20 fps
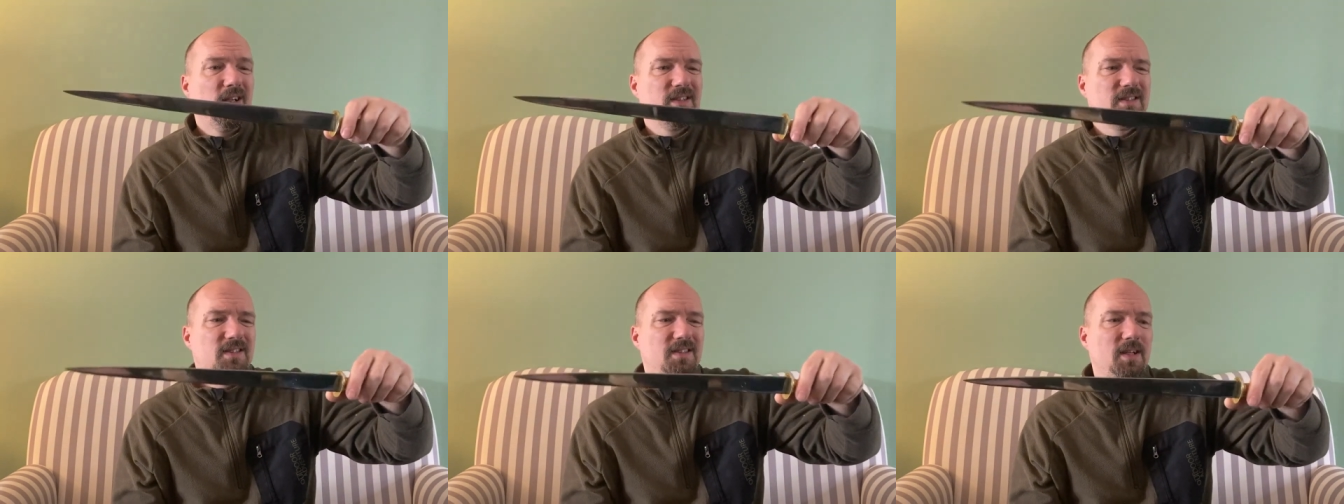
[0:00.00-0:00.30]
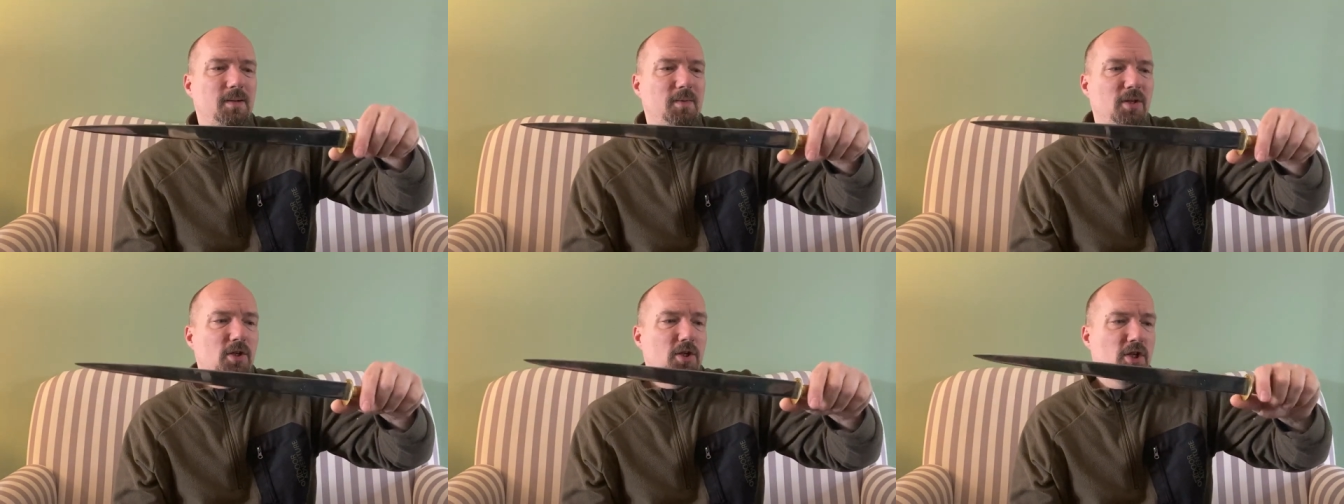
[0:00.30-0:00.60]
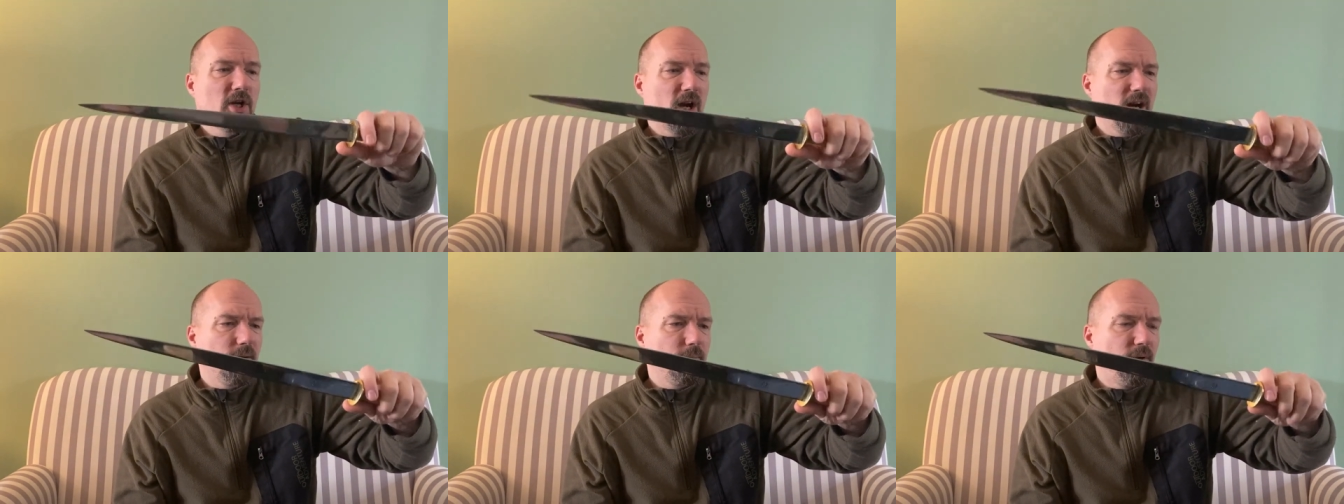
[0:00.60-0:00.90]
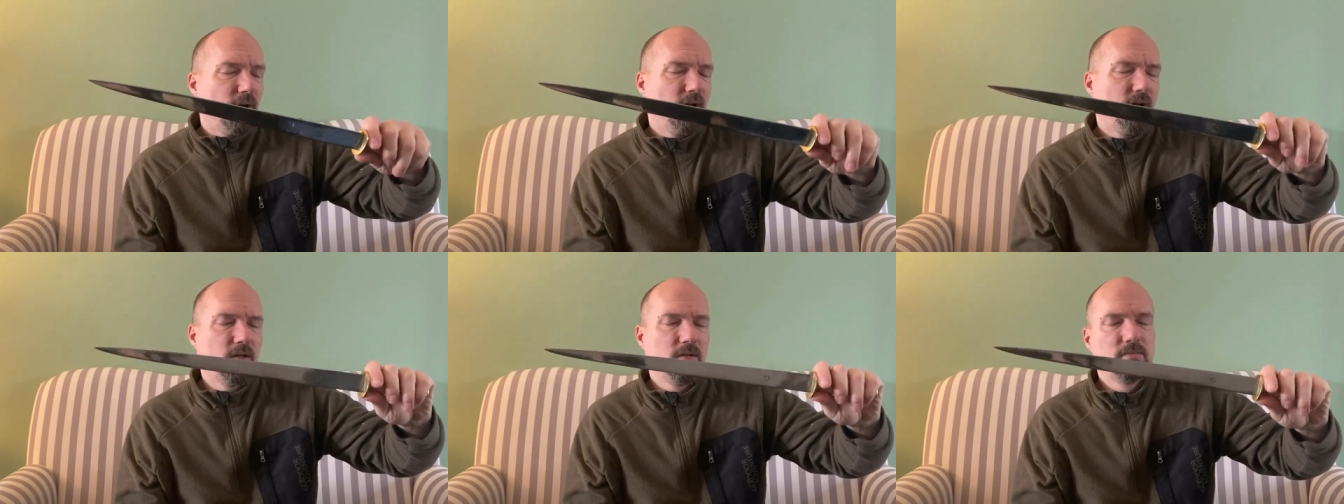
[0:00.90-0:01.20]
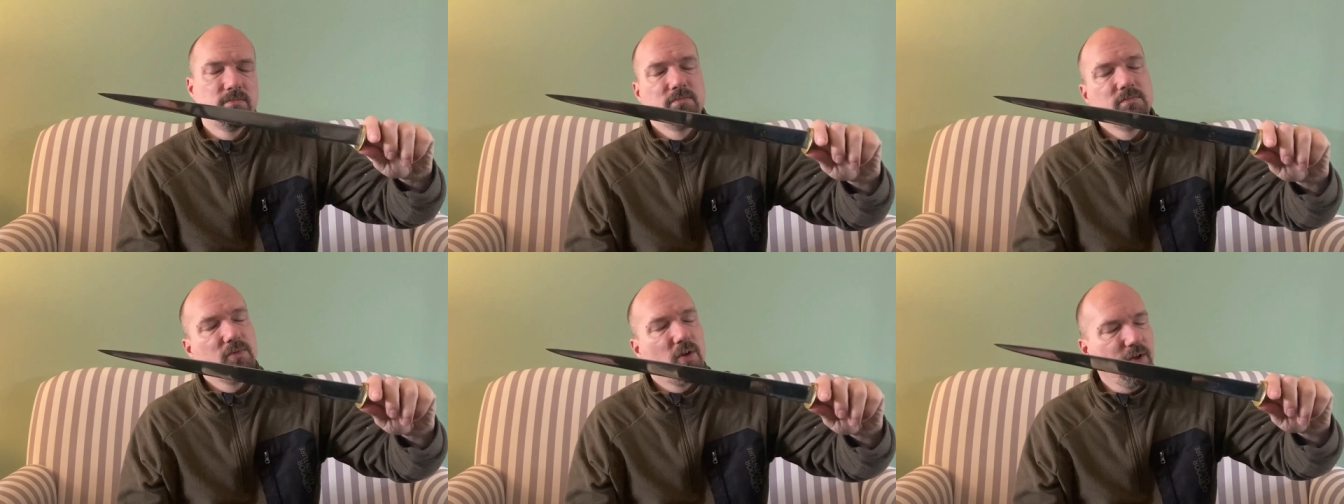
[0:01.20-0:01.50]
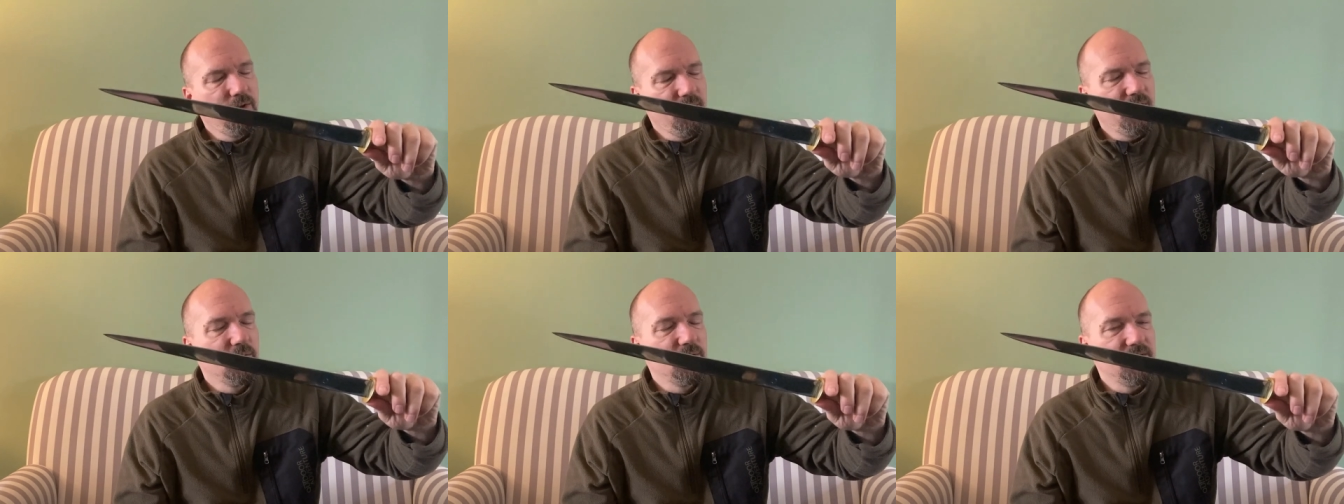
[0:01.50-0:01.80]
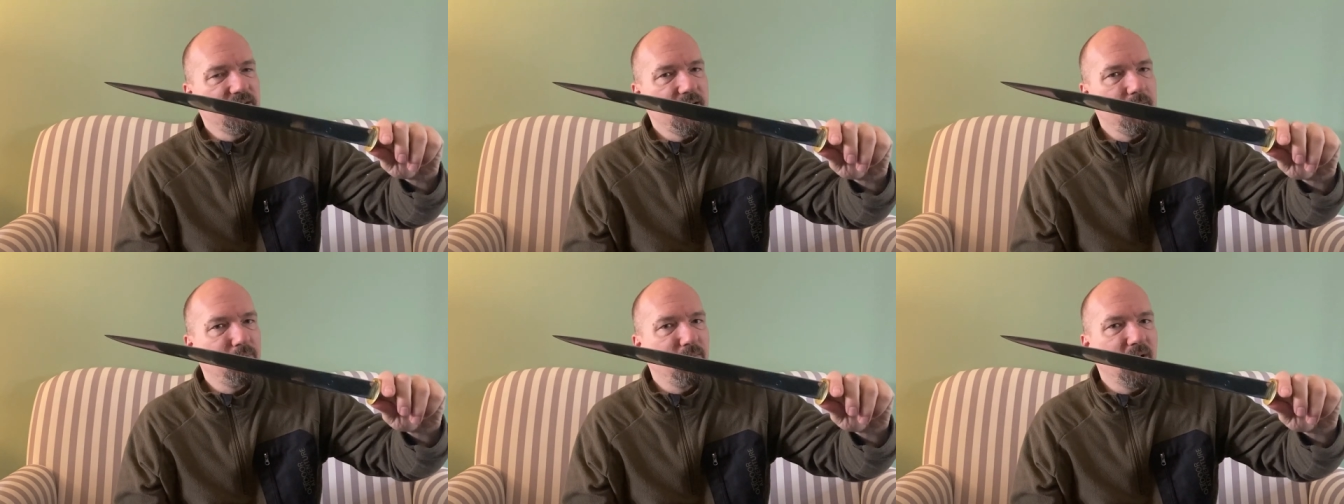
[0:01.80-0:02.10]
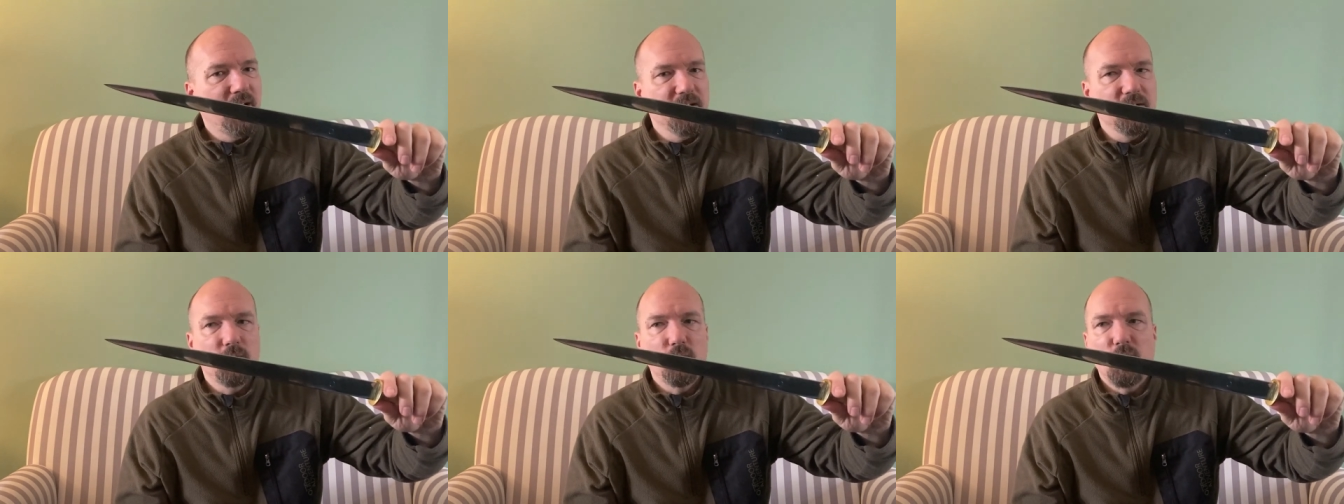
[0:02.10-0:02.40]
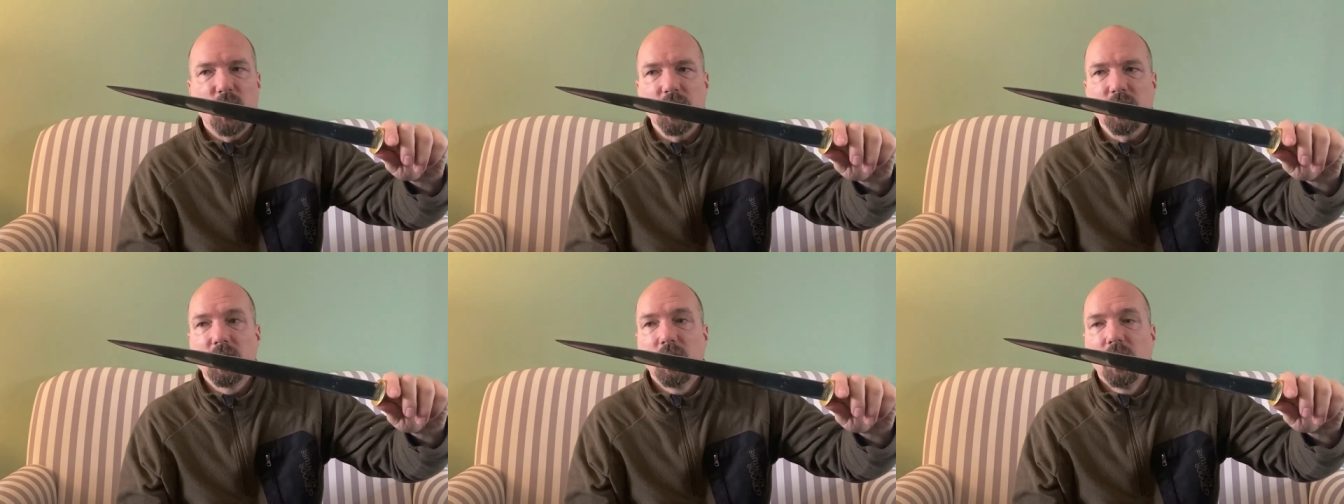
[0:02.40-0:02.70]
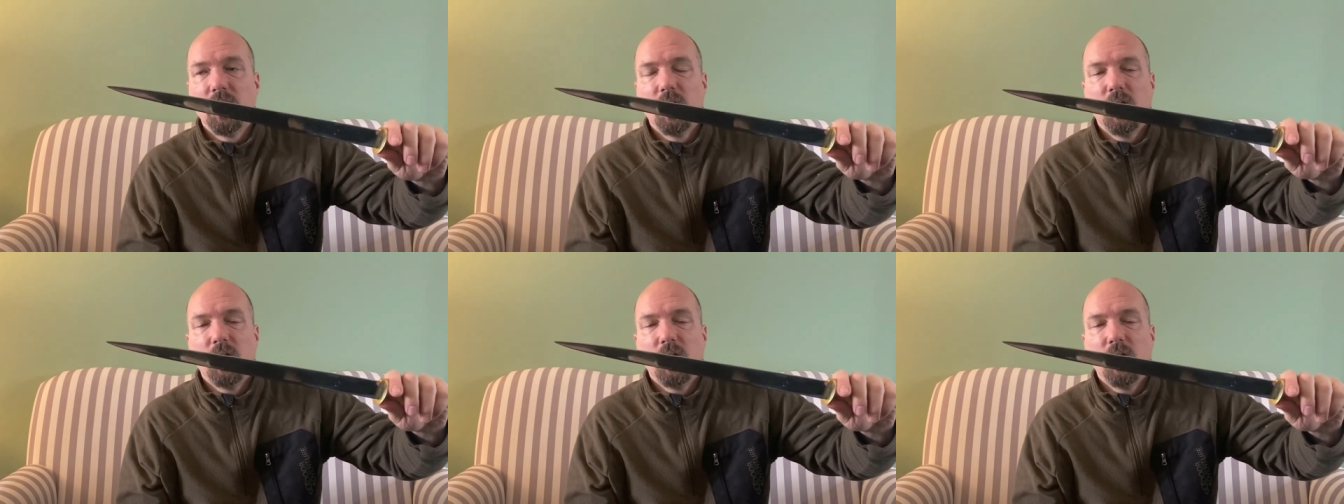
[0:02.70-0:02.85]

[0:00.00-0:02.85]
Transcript: semi-sharp, or you could say blunt one.